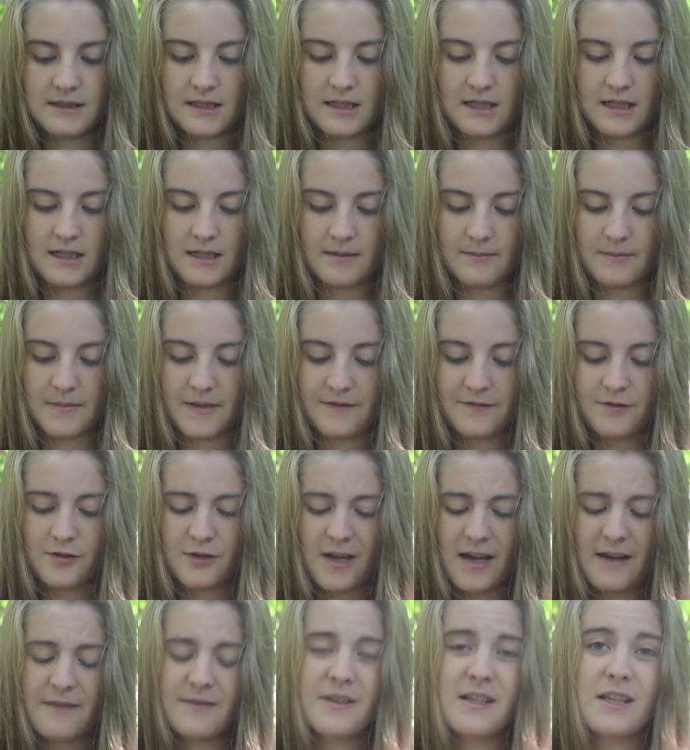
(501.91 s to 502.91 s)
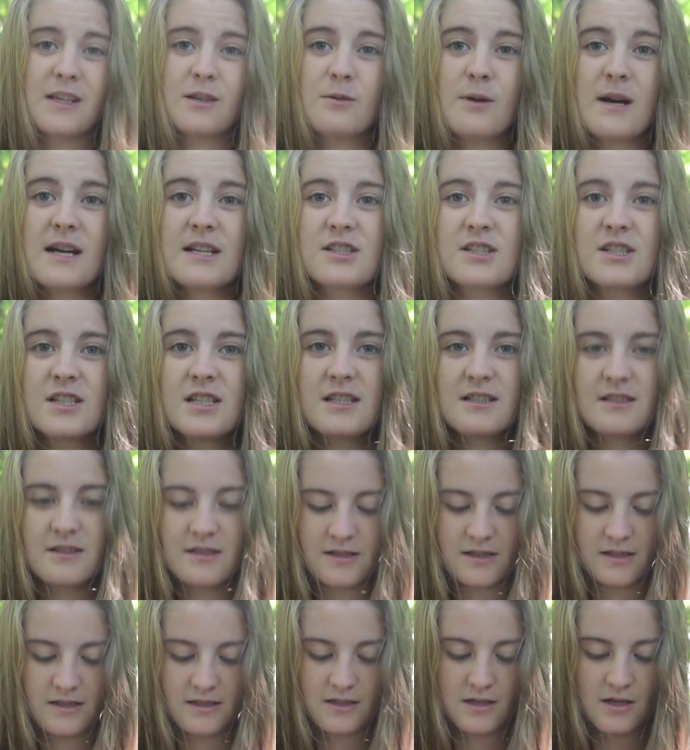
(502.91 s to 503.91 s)
If you have any
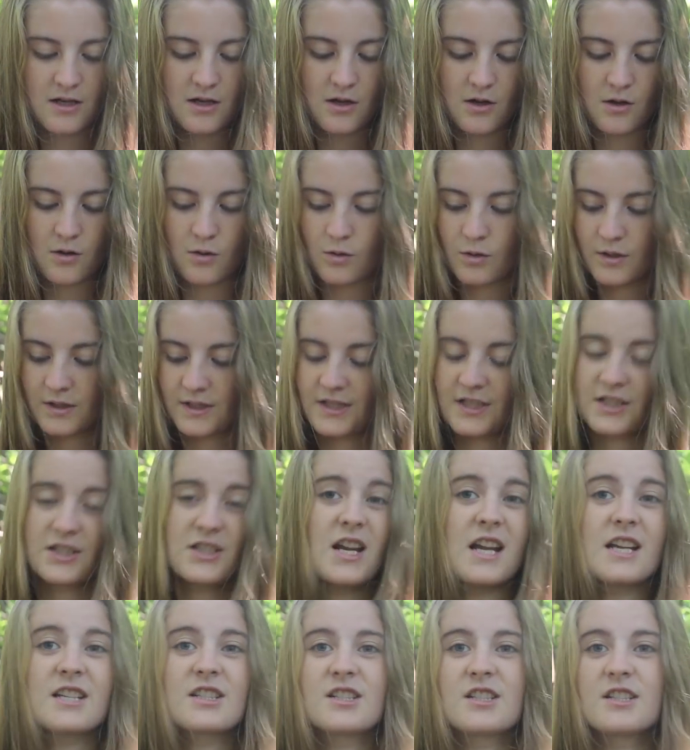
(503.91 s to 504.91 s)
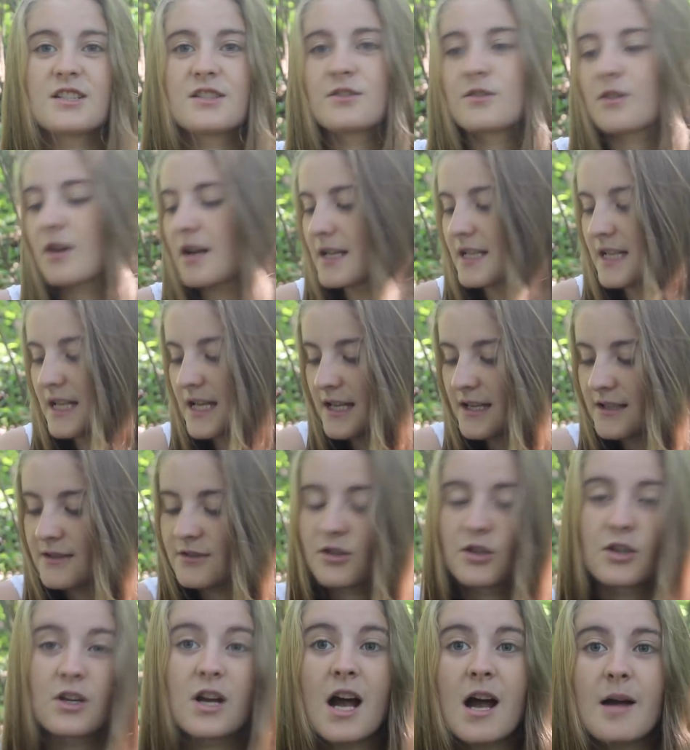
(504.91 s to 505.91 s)
questions or suggestions or
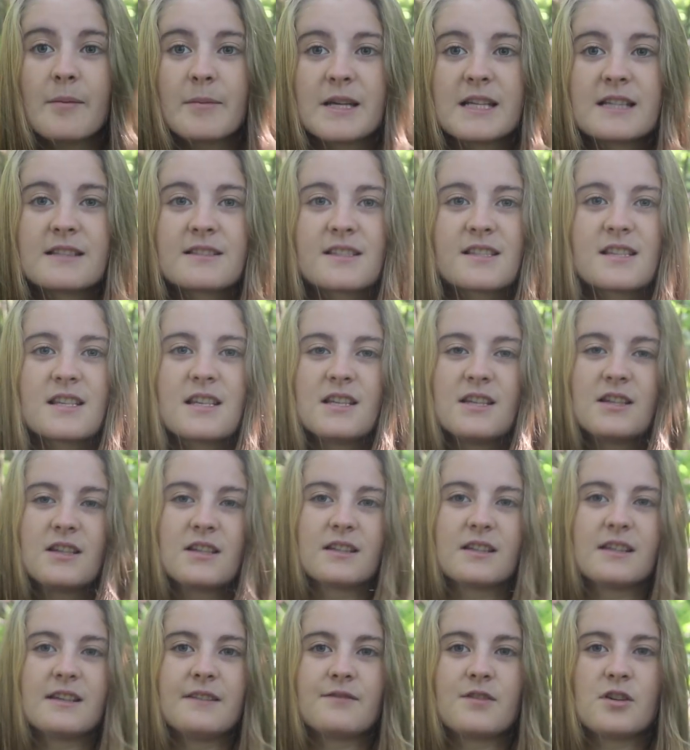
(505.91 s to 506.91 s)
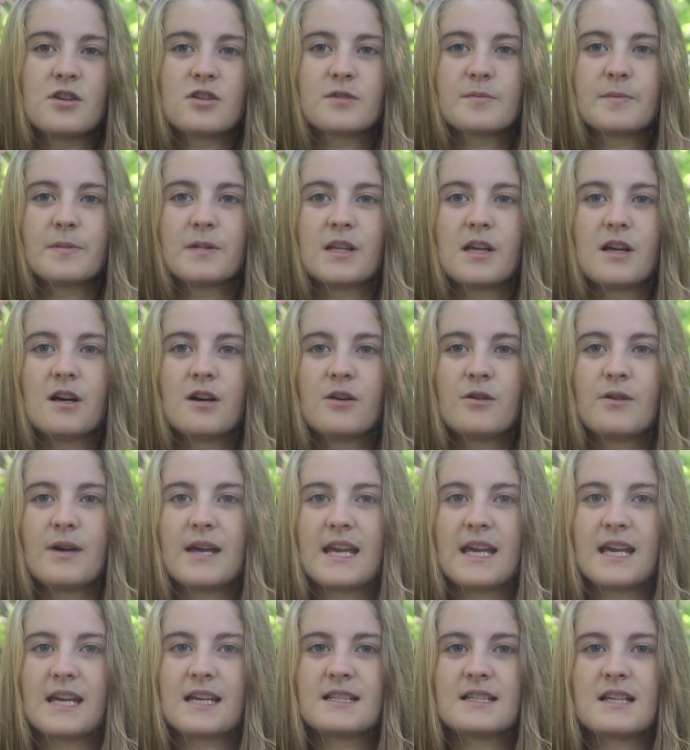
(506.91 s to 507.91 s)
ideas or comments, you can leave those below
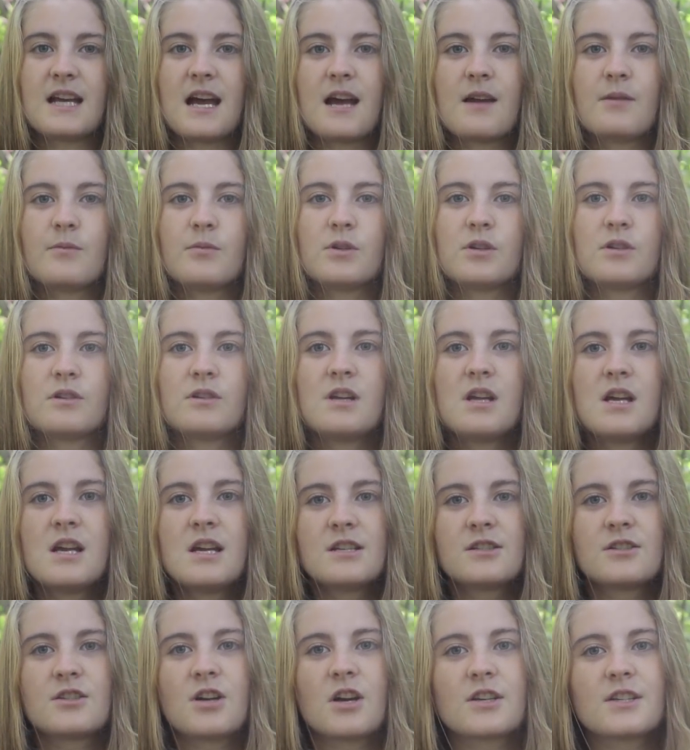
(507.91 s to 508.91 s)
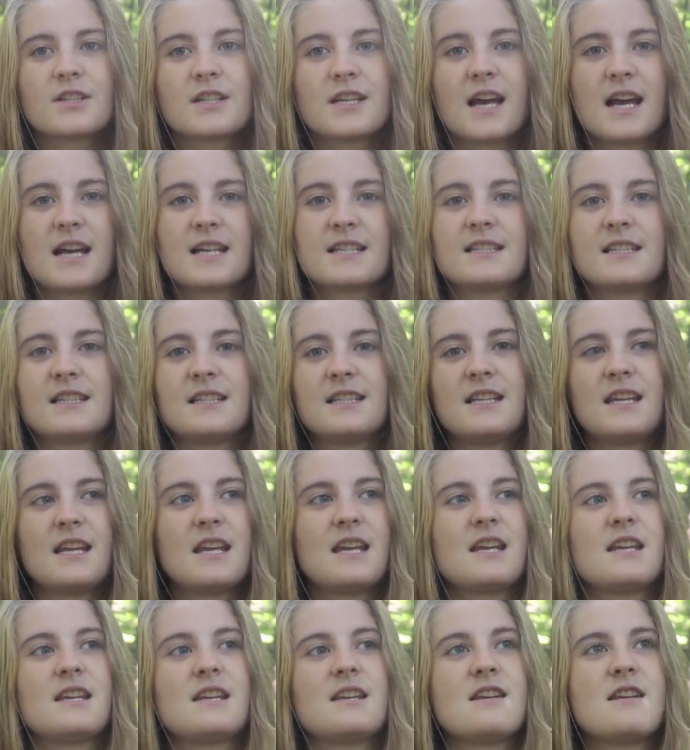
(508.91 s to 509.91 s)
and I will talk to you guys
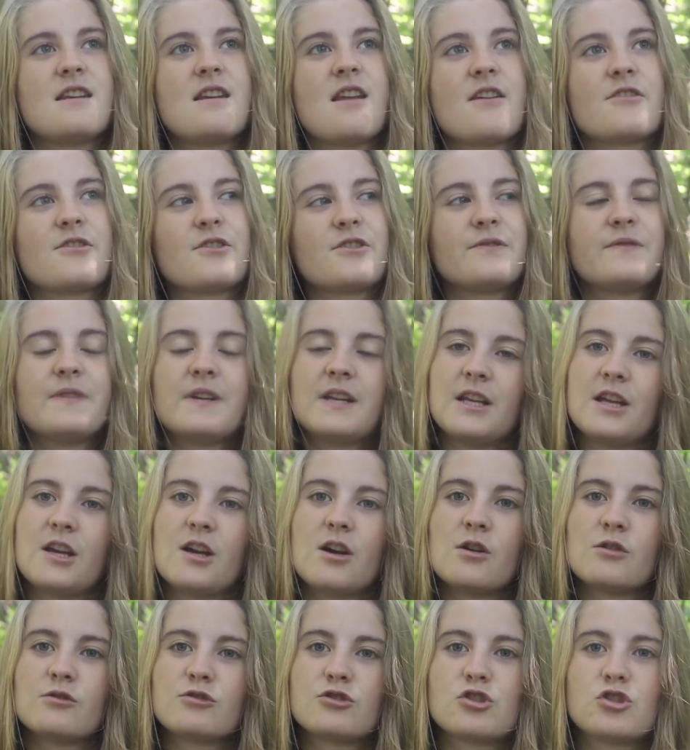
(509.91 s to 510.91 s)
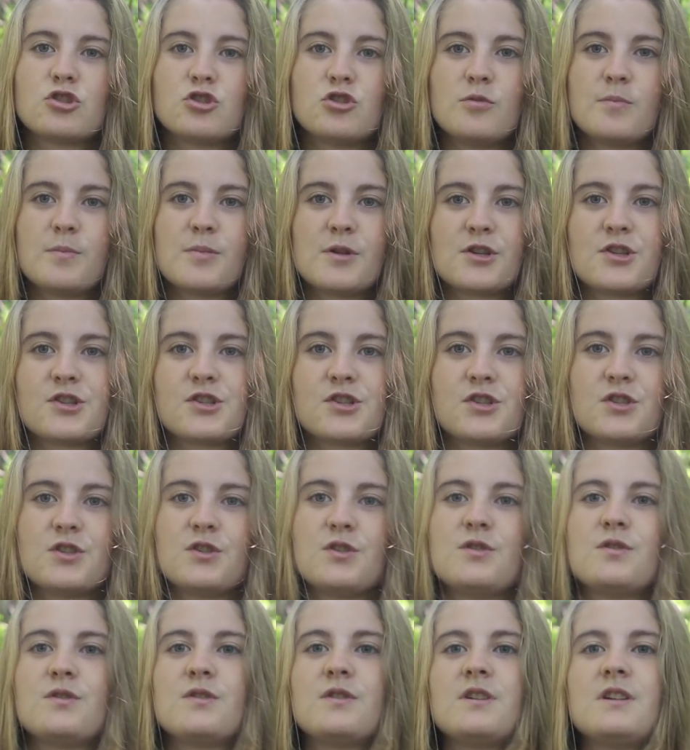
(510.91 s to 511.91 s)
in another video super
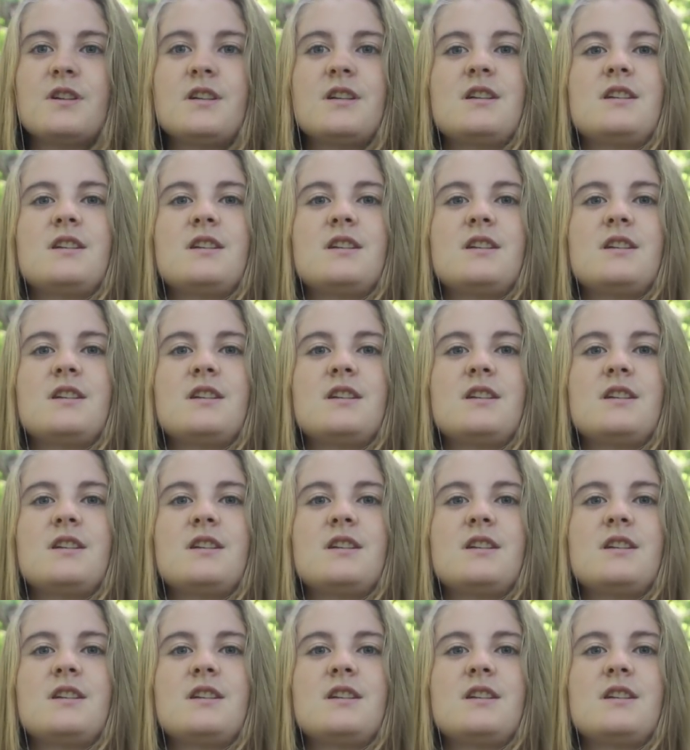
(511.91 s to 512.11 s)
soon.